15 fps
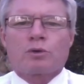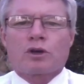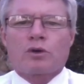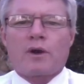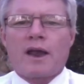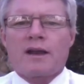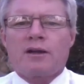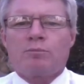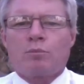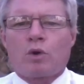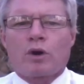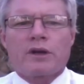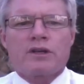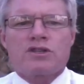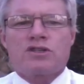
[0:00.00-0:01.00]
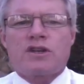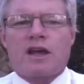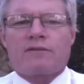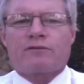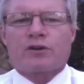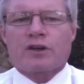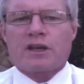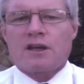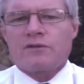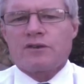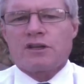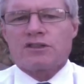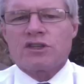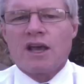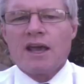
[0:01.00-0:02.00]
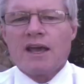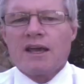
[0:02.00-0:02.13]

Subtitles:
were granted mortgage debt forgiveness.